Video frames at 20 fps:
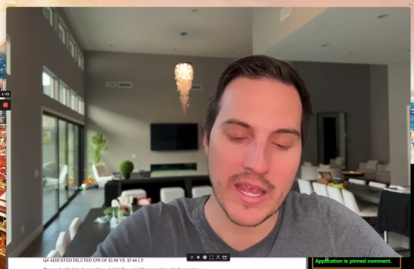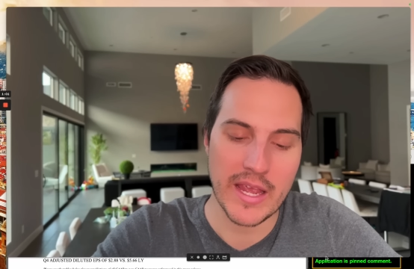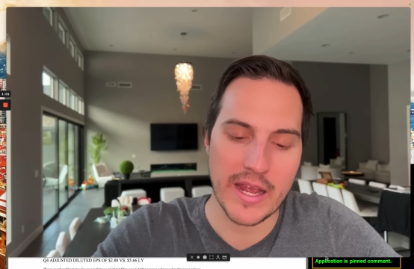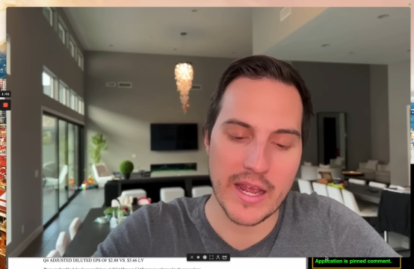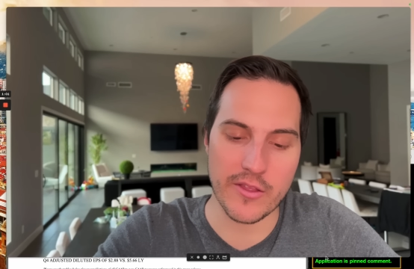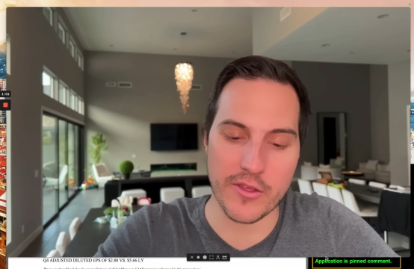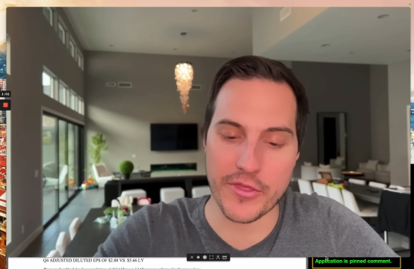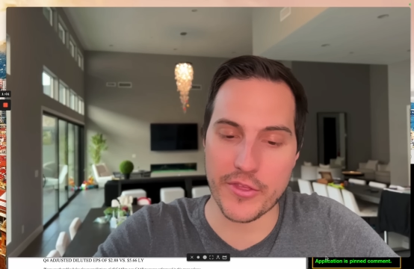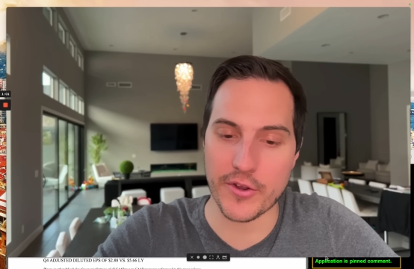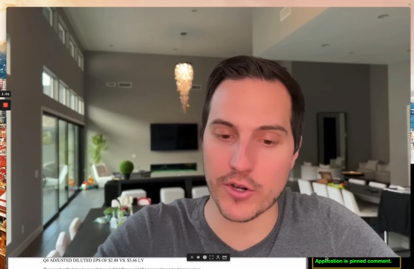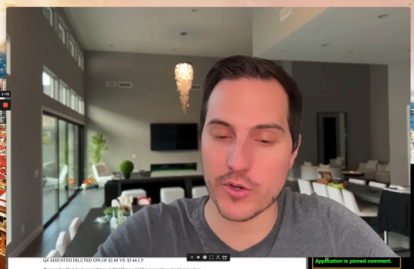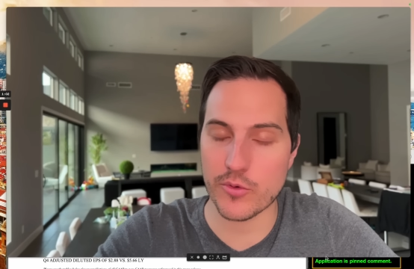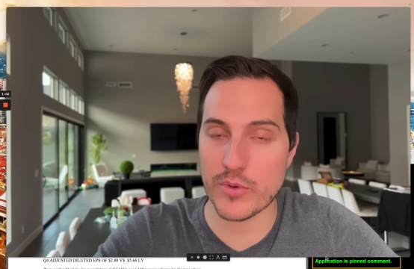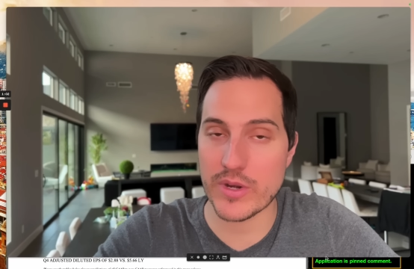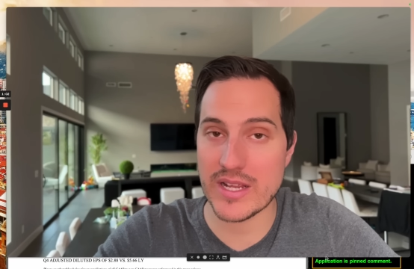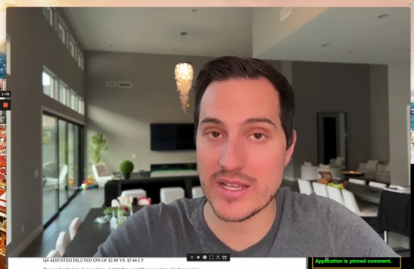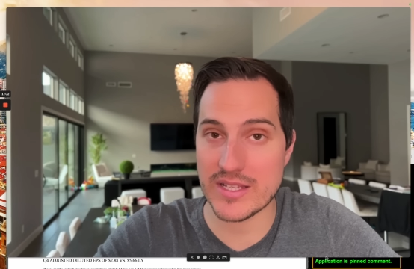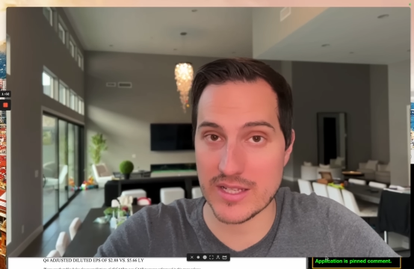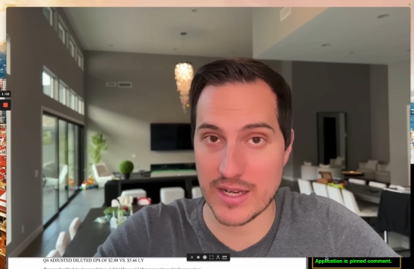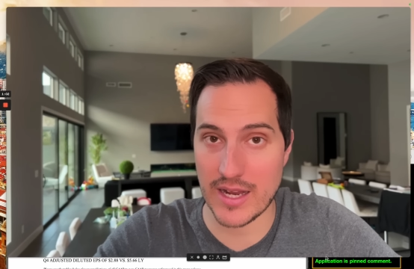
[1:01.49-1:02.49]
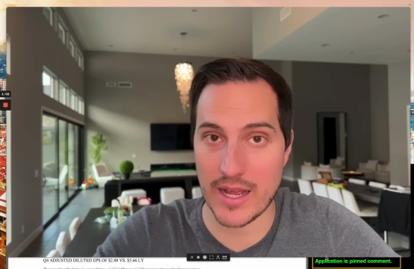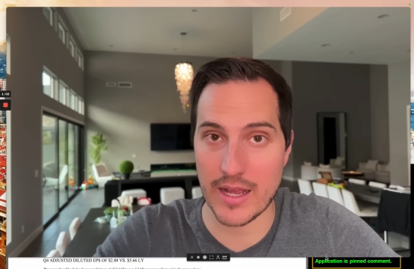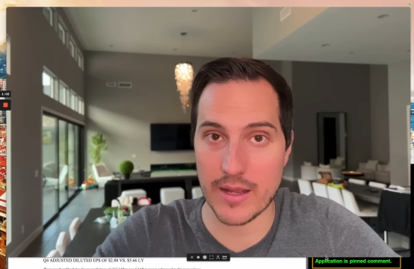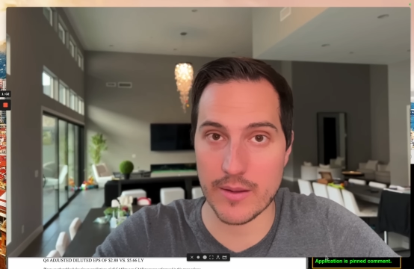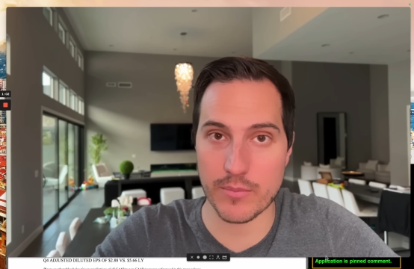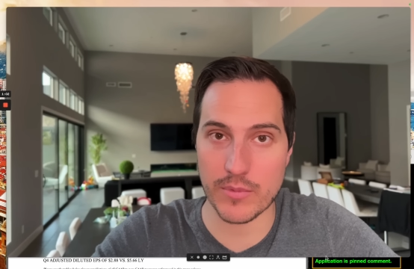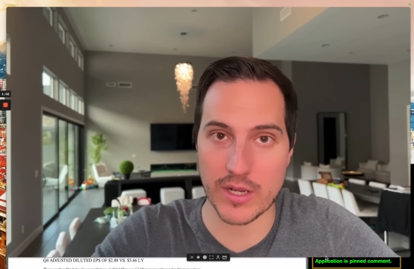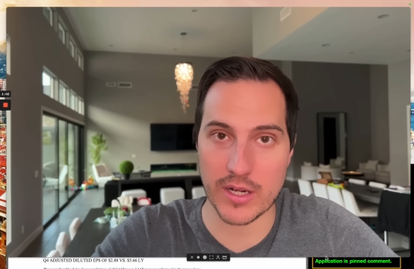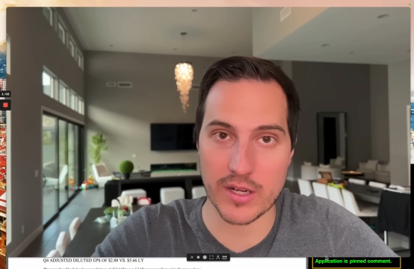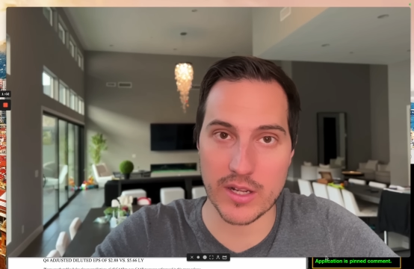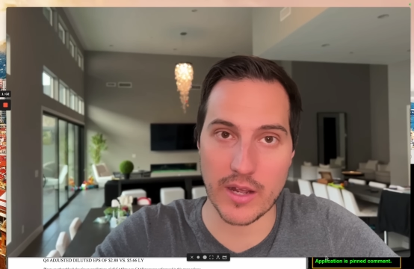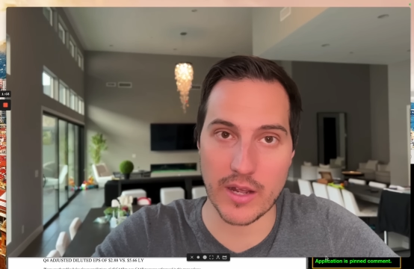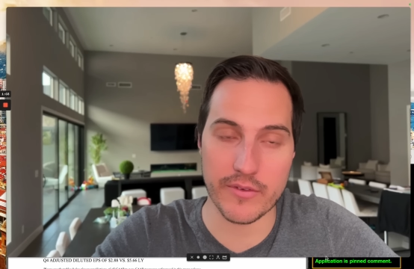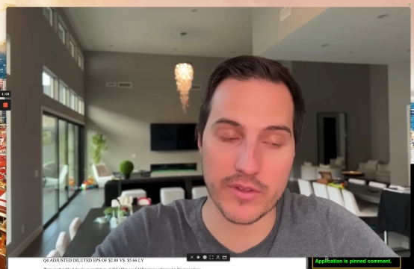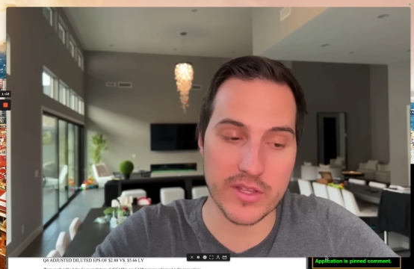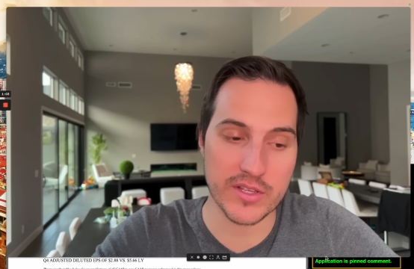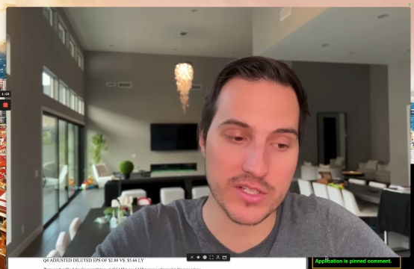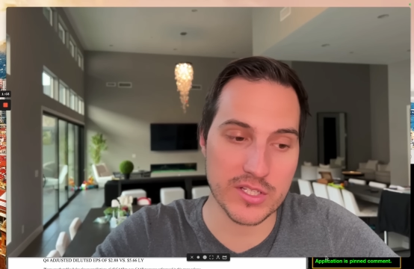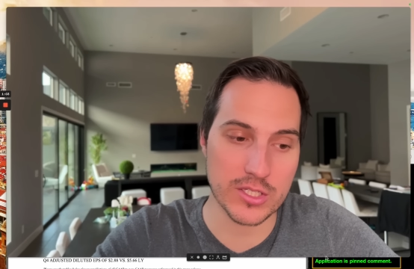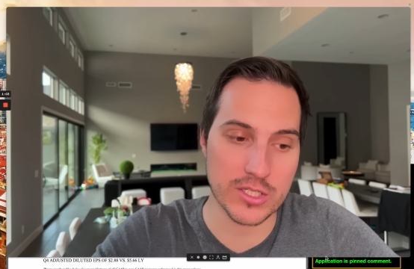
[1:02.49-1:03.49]
And the third reason I'm going to cover
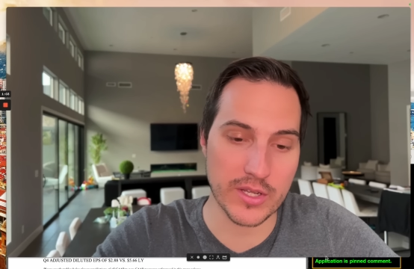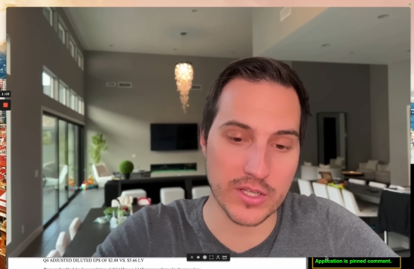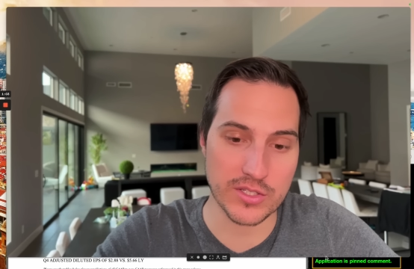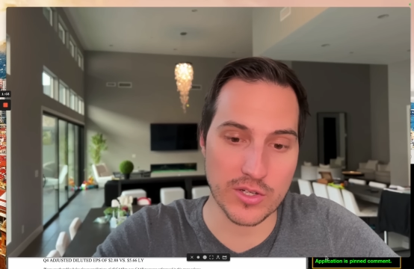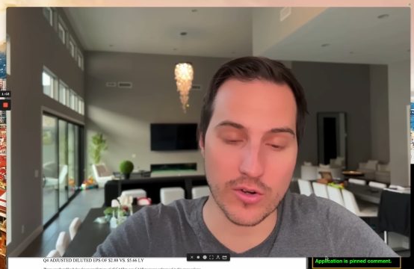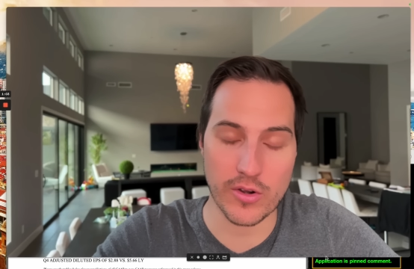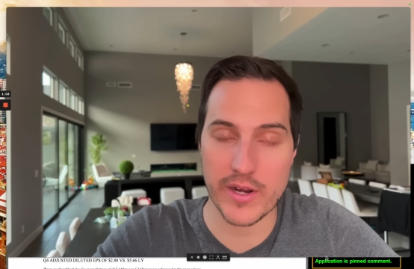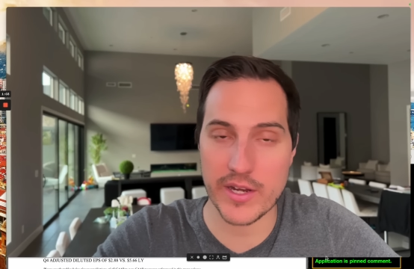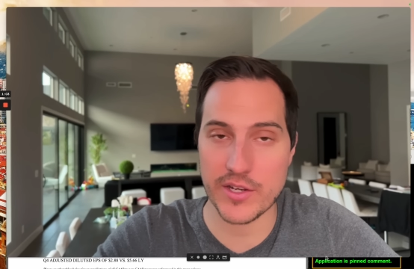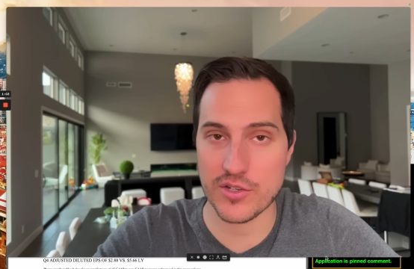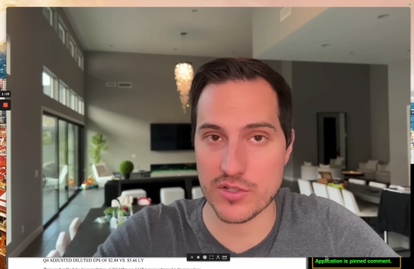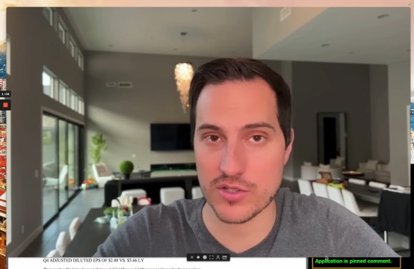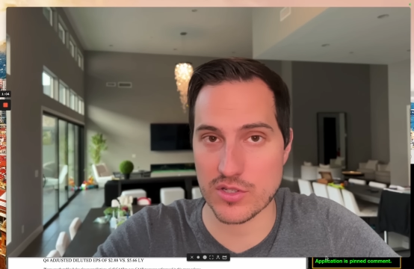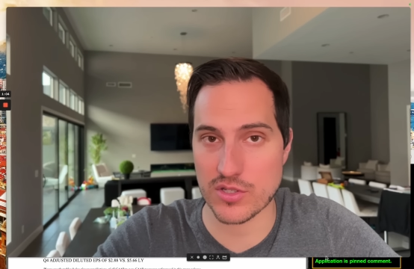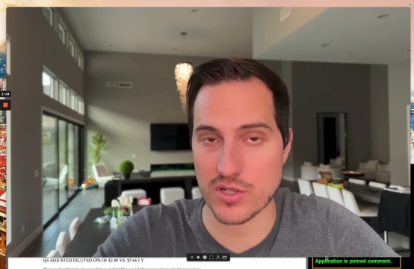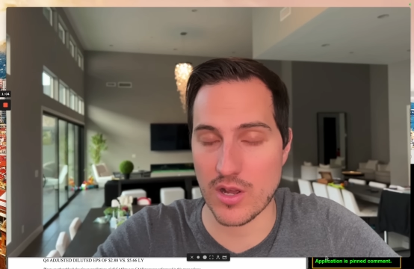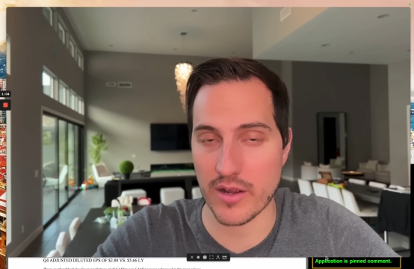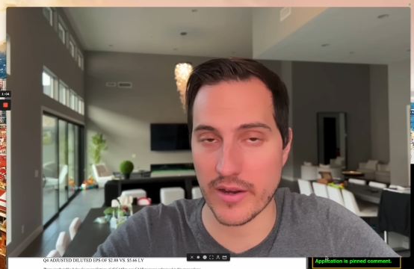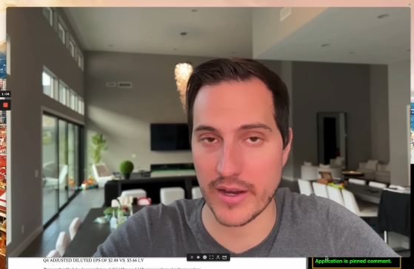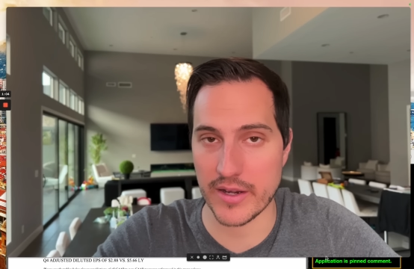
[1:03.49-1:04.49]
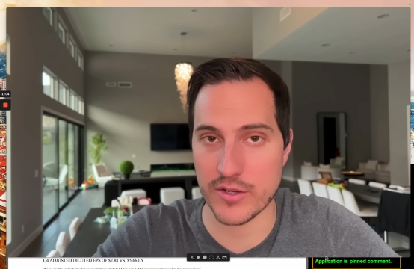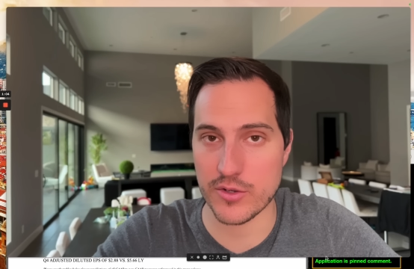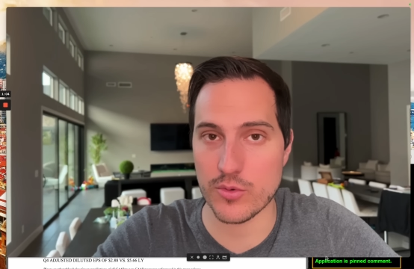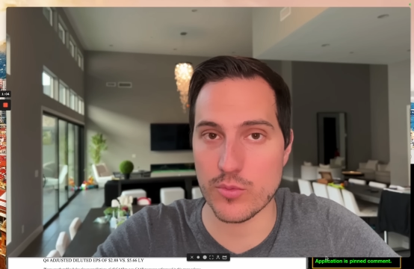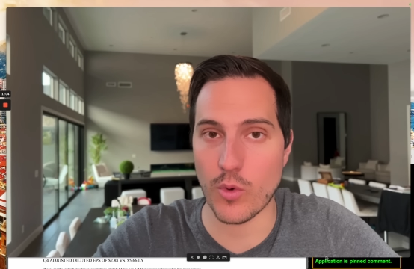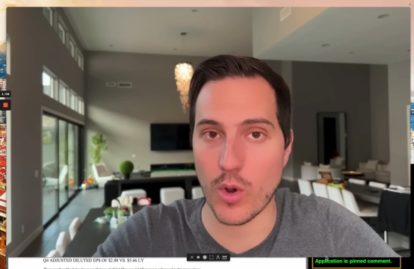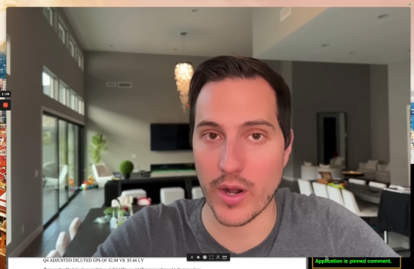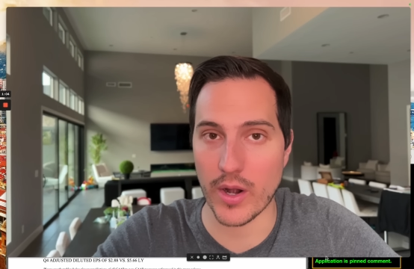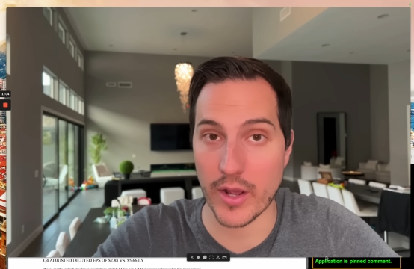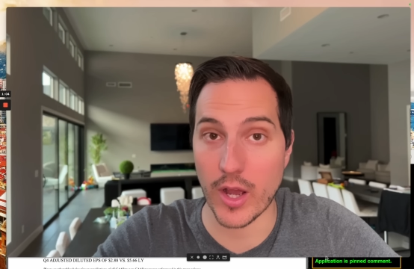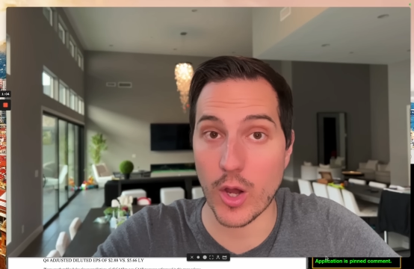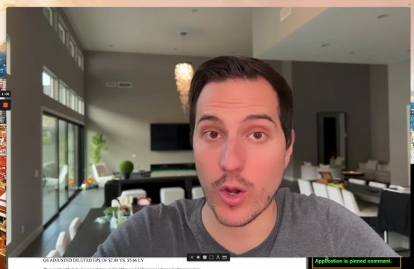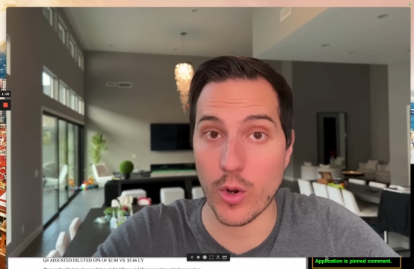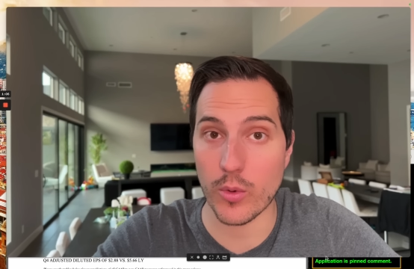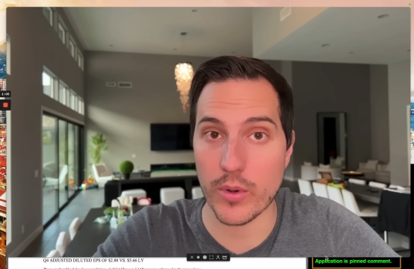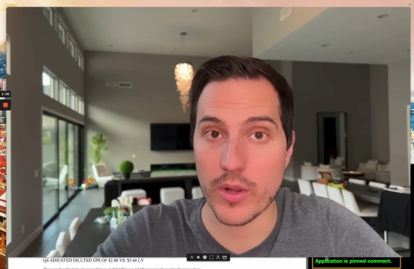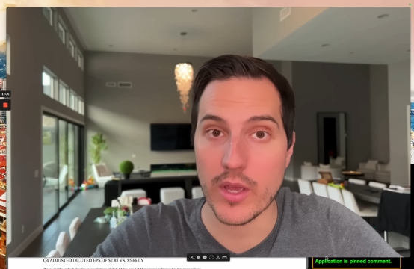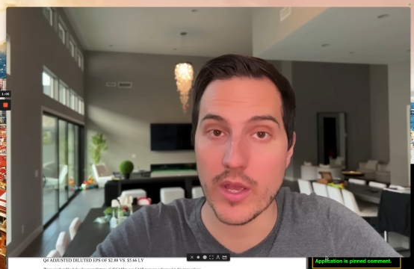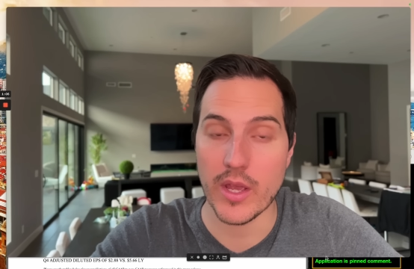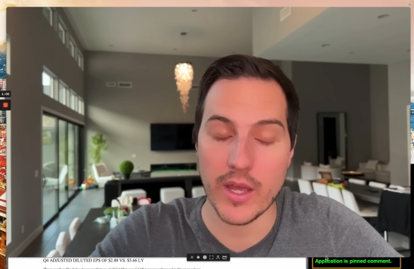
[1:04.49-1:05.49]
this is because RH is a stock I do want to own.